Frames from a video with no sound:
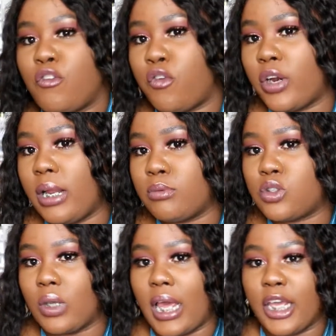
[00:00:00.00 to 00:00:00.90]
for them
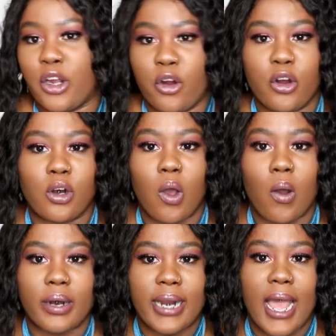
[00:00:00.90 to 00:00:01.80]
to like hurt
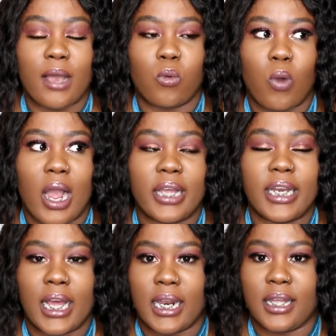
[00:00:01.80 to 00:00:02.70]
or not, why
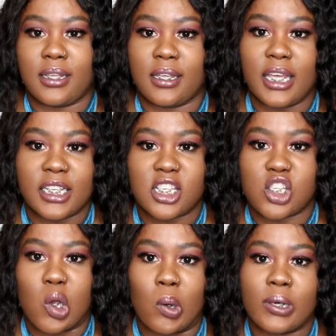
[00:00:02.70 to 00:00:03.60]
they're like
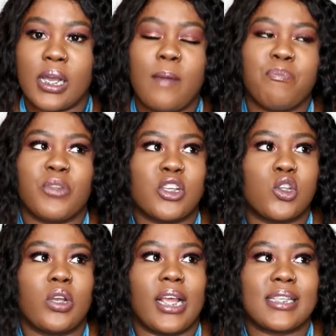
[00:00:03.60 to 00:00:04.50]
installed.
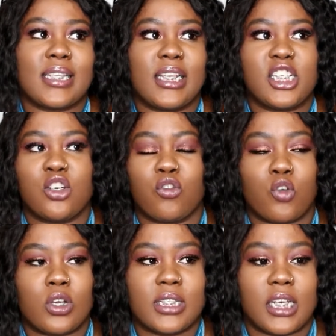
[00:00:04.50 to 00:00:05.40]
So the installation
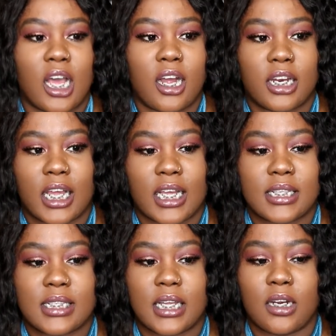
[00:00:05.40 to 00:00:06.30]
of course did not hurt, like I
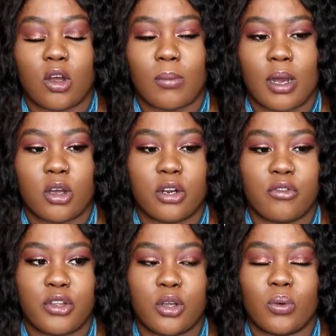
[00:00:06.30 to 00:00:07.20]
stated on my other
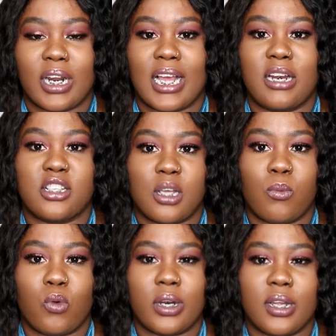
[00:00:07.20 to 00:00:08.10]
video when I got the
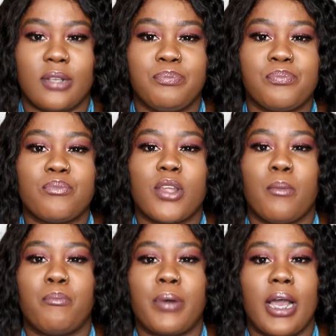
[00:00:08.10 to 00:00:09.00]
top one done.
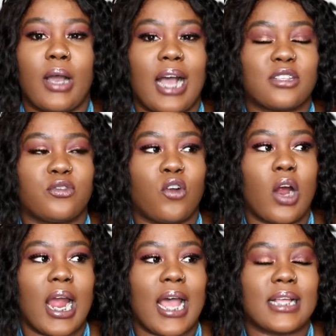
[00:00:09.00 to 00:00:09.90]
But as
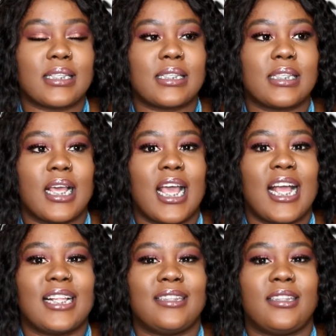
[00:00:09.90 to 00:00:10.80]
far as
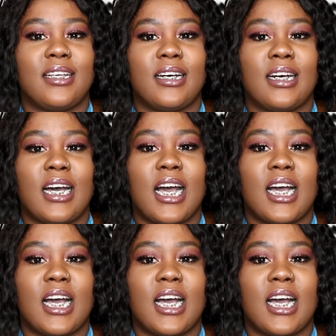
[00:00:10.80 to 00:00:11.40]
the